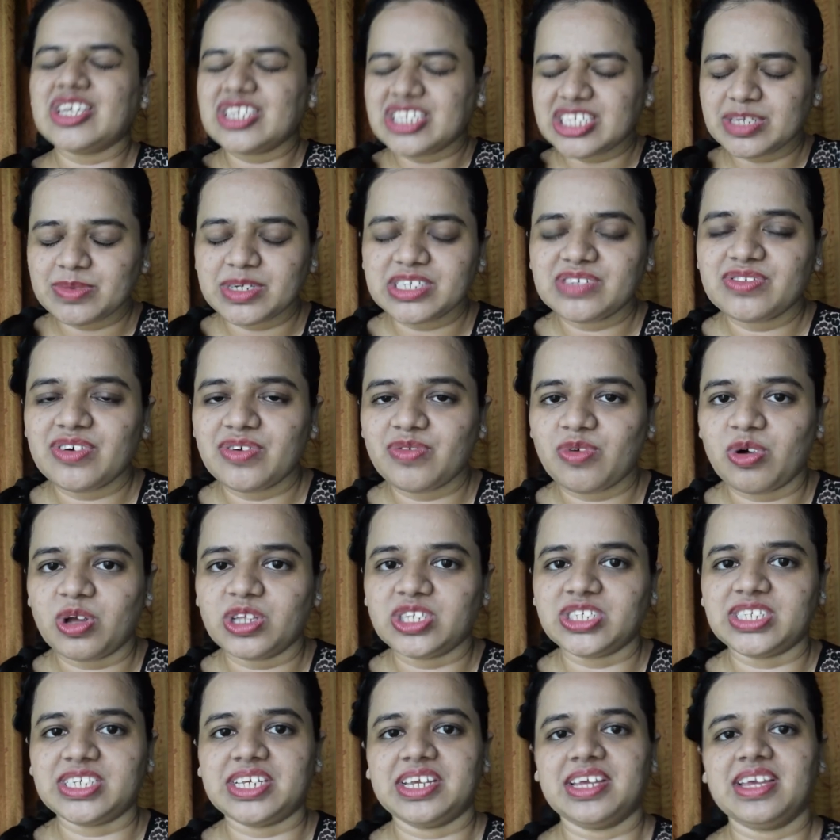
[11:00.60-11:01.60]
you so much for
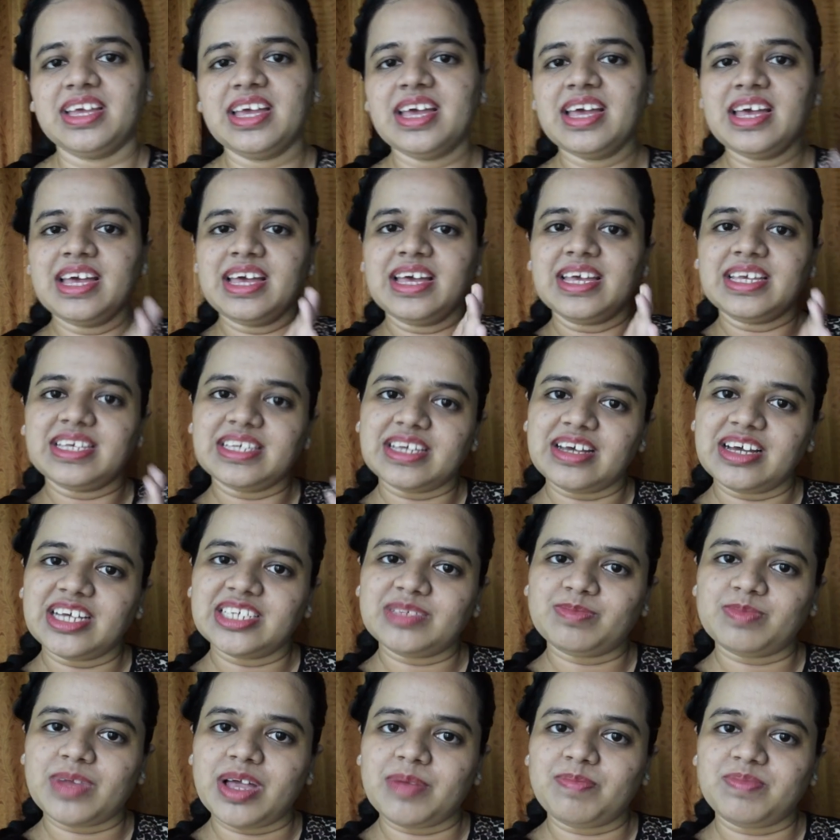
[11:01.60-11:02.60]
watching. Here
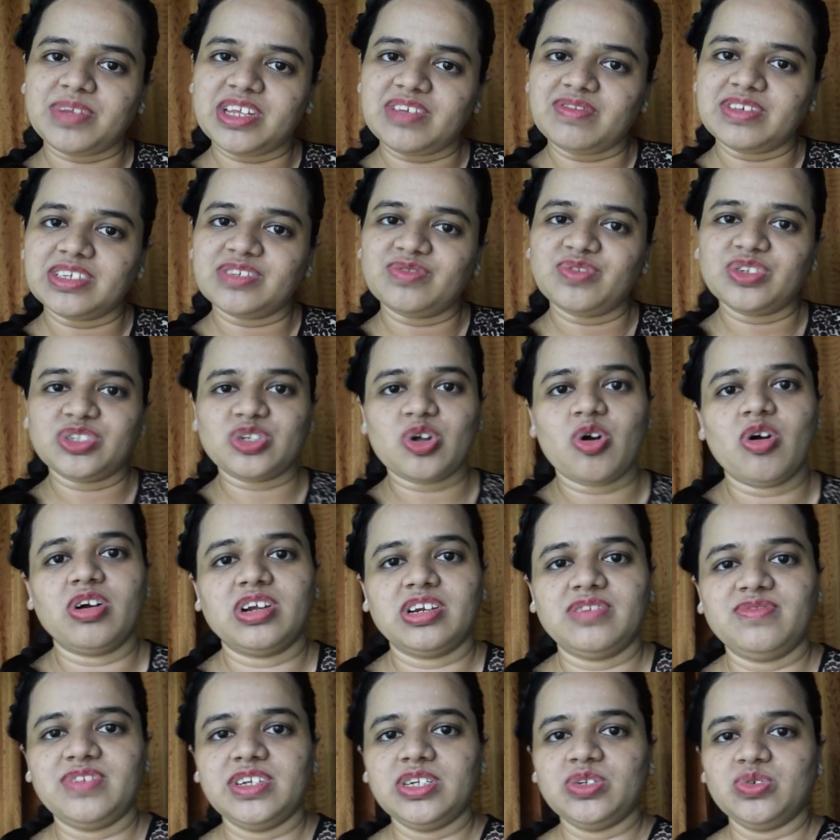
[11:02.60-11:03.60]
is my previous
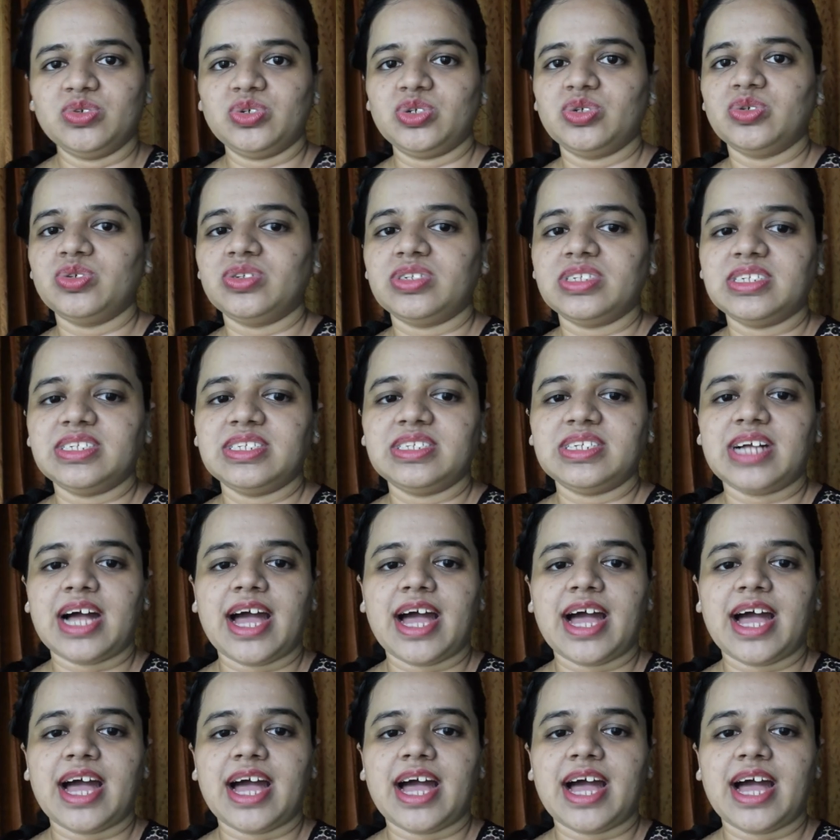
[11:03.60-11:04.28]
photography tutorial.